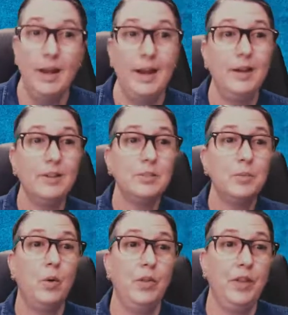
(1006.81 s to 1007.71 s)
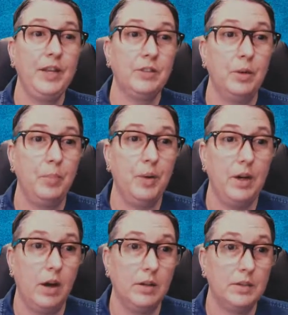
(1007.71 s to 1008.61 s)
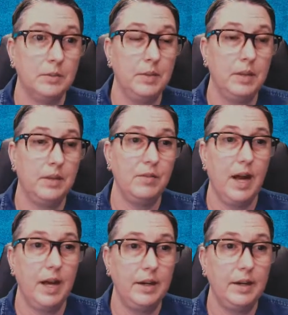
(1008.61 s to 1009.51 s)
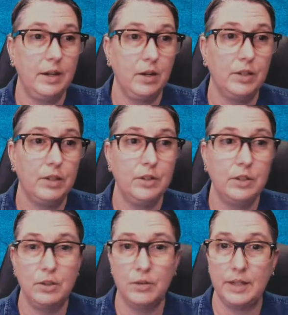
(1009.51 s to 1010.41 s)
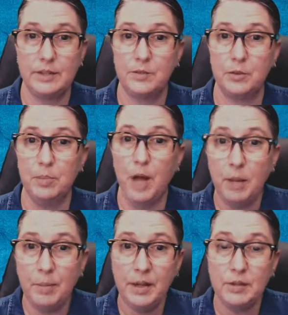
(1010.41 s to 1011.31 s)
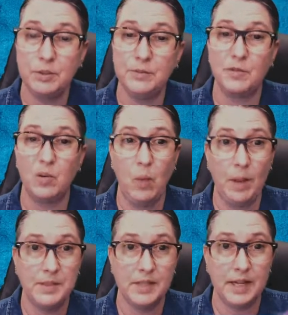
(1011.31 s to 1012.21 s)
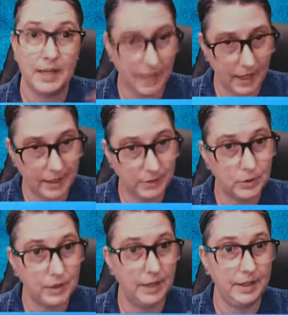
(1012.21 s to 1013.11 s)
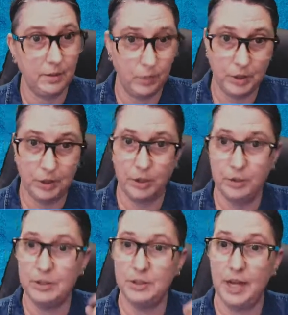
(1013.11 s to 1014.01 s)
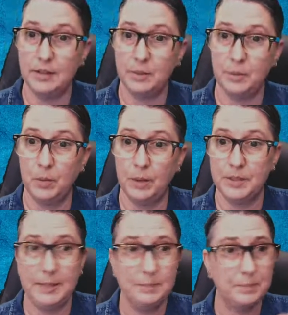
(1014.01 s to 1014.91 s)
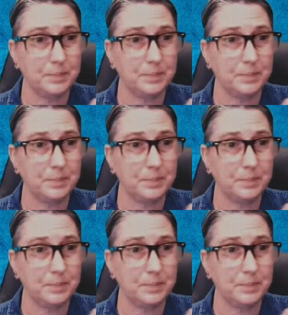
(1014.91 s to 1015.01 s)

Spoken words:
Here's some cool things that are pretty awesome that they've added in here that you can do, like different blog banners. So if you have a website, it kind of gives you an idea of what you could do to jazz up your website.